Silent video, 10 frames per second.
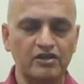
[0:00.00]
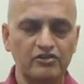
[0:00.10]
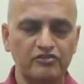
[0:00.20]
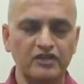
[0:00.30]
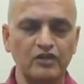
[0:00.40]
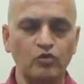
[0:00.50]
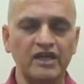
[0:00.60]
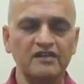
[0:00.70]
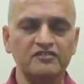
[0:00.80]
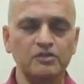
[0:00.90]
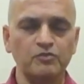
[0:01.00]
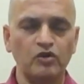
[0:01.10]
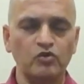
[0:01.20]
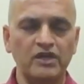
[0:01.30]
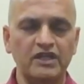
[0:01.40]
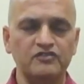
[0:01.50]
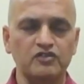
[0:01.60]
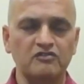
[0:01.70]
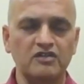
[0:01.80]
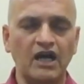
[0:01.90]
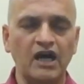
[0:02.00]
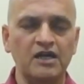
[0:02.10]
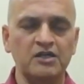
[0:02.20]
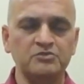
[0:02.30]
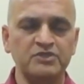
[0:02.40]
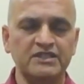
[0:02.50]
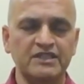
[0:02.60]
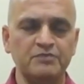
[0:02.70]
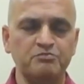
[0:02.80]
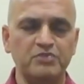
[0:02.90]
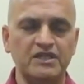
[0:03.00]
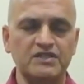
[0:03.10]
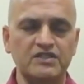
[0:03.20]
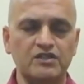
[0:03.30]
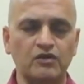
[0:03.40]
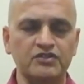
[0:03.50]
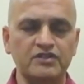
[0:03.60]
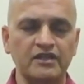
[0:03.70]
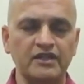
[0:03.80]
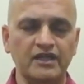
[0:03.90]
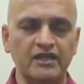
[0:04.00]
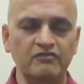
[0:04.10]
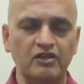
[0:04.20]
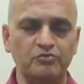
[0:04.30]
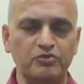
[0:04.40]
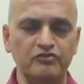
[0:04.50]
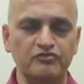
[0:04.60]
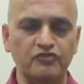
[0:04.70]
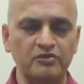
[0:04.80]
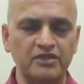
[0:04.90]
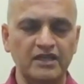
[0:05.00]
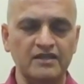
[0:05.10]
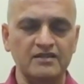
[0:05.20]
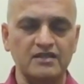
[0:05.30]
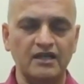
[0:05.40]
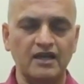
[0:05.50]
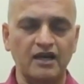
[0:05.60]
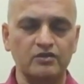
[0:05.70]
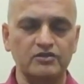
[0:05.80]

Feel waves upon waves of calmness and peace constantly envelop you from the inside out.